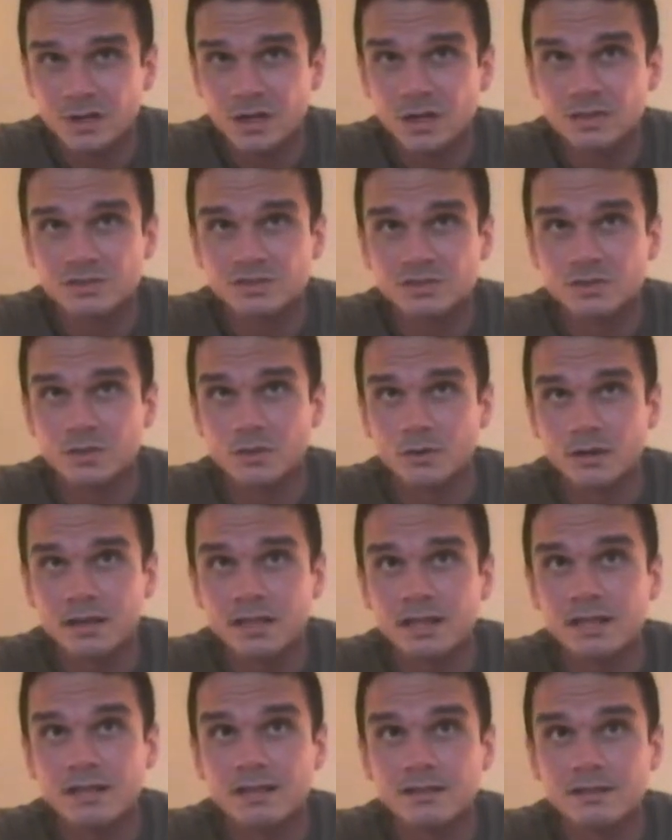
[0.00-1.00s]

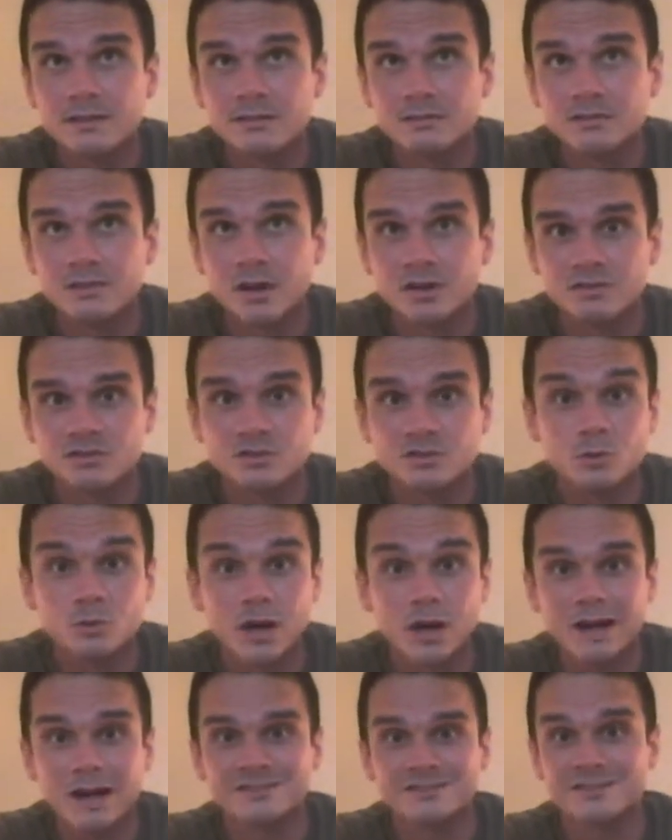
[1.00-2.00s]
story. It was called
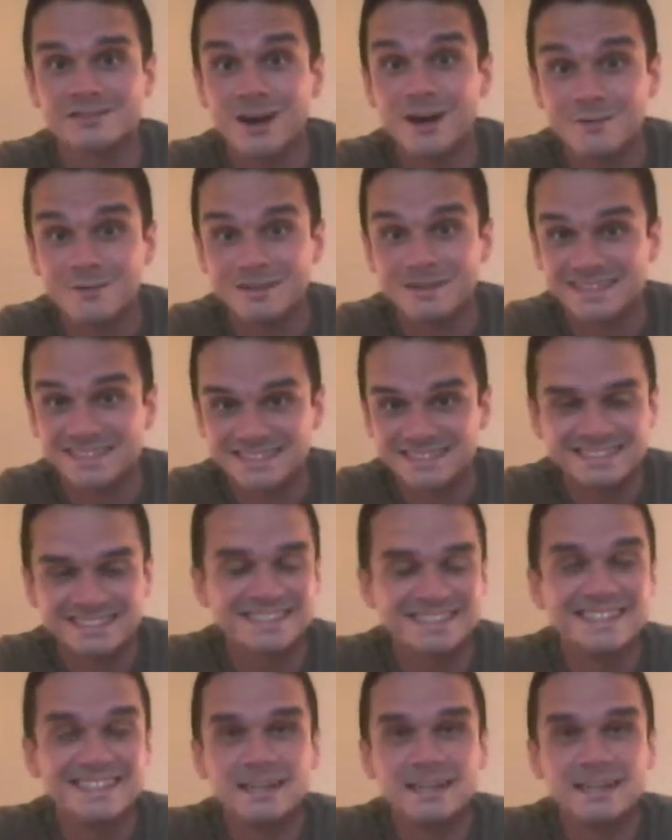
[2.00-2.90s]
Schoolhouse Zombies.